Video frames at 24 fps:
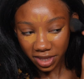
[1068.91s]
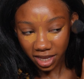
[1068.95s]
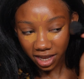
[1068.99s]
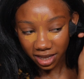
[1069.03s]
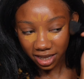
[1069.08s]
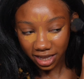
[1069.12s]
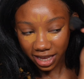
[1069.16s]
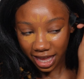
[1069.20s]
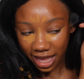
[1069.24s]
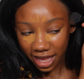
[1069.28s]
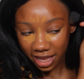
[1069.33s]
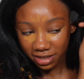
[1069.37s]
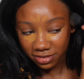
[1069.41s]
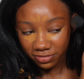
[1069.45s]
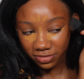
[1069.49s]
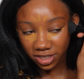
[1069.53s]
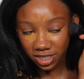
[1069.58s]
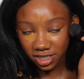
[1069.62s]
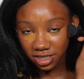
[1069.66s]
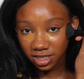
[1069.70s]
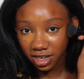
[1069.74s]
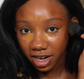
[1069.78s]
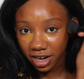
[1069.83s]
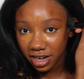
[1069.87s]
Again, we're
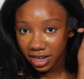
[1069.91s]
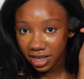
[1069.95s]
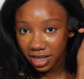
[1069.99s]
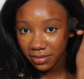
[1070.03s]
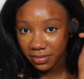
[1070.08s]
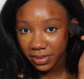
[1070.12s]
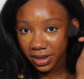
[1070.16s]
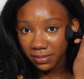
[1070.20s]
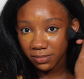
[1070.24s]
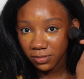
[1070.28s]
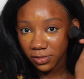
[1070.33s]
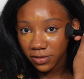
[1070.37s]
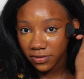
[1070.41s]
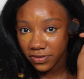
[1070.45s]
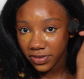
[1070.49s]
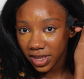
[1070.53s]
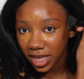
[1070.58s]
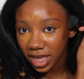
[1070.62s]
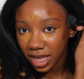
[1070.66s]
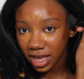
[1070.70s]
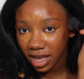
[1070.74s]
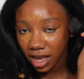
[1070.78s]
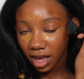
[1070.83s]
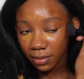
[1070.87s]
starting by
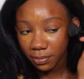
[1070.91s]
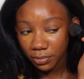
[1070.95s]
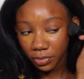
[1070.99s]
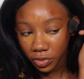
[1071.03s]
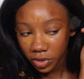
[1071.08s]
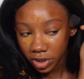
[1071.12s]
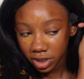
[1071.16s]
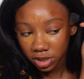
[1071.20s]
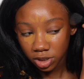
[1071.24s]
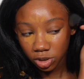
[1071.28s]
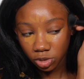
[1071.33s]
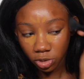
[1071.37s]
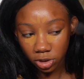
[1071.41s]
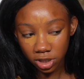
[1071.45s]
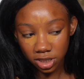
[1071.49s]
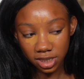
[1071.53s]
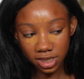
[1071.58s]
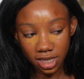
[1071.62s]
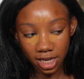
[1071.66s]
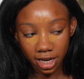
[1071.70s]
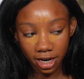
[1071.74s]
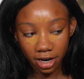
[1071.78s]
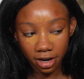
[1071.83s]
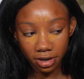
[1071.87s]
moving upwards towards
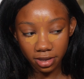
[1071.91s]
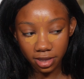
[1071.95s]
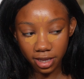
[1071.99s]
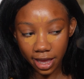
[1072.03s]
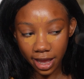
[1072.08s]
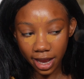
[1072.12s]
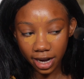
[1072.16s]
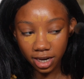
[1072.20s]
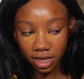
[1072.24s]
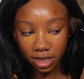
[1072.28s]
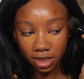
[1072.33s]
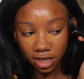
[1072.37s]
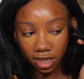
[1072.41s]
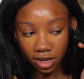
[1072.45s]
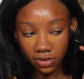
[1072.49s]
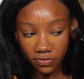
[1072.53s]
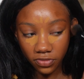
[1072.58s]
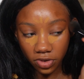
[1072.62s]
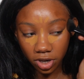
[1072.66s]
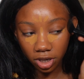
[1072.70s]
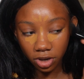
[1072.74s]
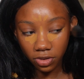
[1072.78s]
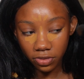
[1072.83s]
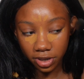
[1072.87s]
the hairline, and then
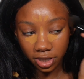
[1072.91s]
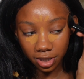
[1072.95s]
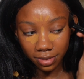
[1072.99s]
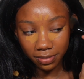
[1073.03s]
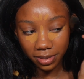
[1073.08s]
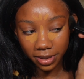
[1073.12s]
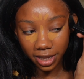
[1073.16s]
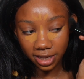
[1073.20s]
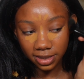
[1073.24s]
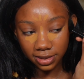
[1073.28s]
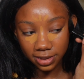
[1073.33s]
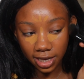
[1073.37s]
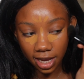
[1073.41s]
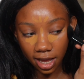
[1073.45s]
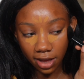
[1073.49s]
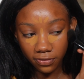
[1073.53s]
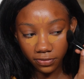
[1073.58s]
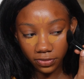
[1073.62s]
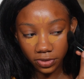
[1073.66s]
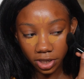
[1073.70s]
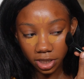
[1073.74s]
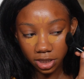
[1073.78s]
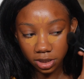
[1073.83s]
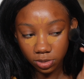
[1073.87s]
we're going to blend
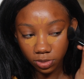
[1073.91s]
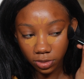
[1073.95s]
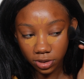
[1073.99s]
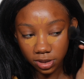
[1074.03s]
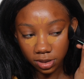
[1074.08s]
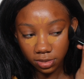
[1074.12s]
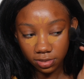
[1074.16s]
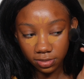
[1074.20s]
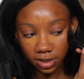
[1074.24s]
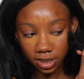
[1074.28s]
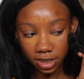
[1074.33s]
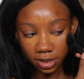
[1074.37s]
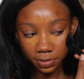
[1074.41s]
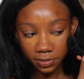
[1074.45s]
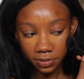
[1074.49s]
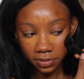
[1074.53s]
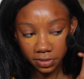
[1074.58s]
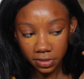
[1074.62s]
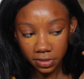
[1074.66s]
downwards once we